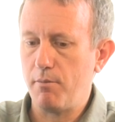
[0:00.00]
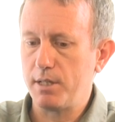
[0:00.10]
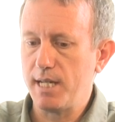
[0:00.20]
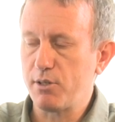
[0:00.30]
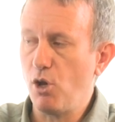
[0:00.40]

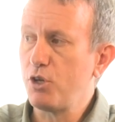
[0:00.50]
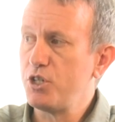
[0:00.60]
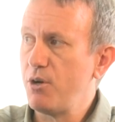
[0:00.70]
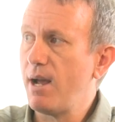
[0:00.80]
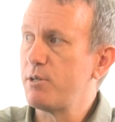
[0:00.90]

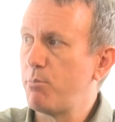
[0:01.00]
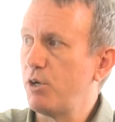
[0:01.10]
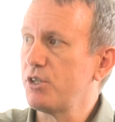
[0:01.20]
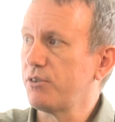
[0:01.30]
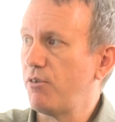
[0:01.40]
technology you had to
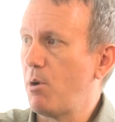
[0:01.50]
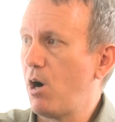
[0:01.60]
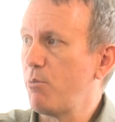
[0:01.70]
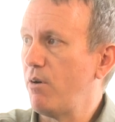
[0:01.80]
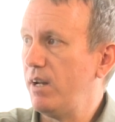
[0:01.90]
purchase from a
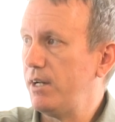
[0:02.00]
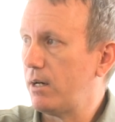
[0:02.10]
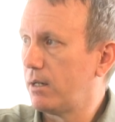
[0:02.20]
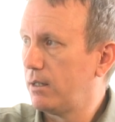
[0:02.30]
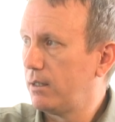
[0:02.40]
hardware
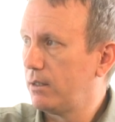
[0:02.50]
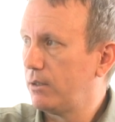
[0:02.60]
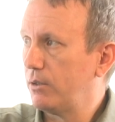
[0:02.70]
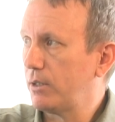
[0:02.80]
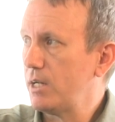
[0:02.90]
vendor.
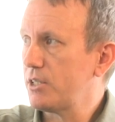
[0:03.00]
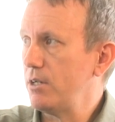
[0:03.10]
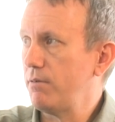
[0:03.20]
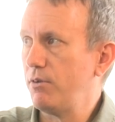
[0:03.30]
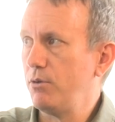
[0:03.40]
Okay, so
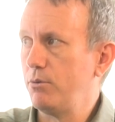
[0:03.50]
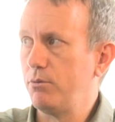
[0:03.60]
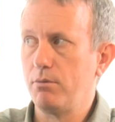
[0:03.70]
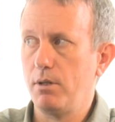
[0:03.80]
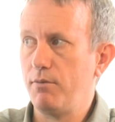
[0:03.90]
if
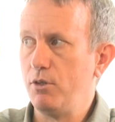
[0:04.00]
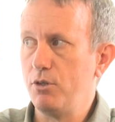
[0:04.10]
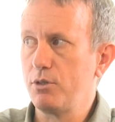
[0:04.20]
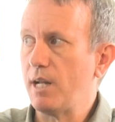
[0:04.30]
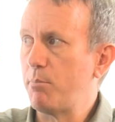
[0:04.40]
you
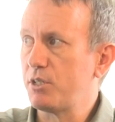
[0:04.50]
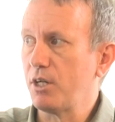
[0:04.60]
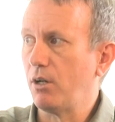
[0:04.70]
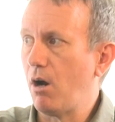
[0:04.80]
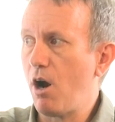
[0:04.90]
used a
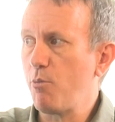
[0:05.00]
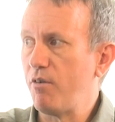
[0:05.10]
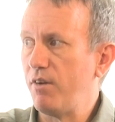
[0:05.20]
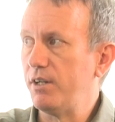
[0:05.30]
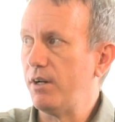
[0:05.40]
particular
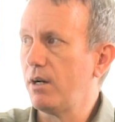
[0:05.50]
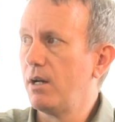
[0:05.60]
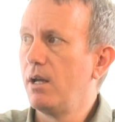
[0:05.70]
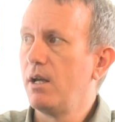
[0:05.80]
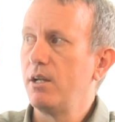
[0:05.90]
hardware vendor,
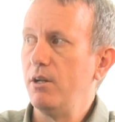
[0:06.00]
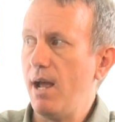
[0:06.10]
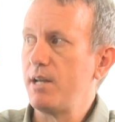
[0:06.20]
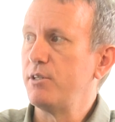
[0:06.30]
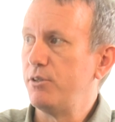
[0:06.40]
you
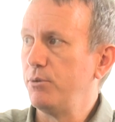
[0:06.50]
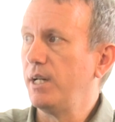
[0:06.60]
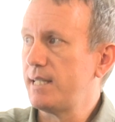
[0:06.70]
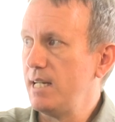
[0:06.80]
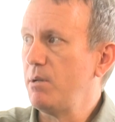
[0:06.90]
had to do
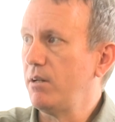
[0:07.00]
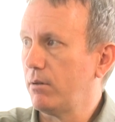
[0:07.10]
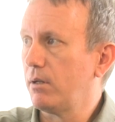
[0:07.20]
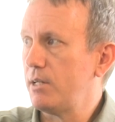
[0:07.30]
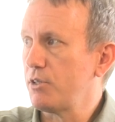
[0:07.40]
NIC
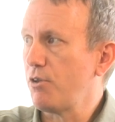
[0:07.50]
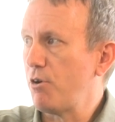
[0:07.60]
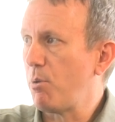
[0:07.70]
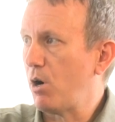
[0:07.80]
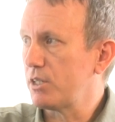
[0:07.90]
teaming as a
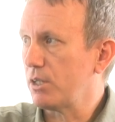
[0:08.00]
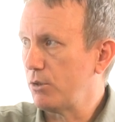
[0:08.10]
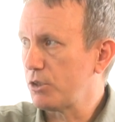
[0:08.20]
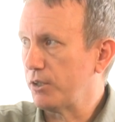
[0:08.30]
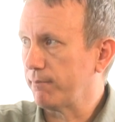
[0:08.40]
third-party
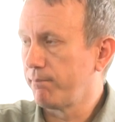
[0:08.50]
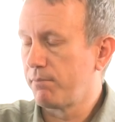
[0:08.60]
solution.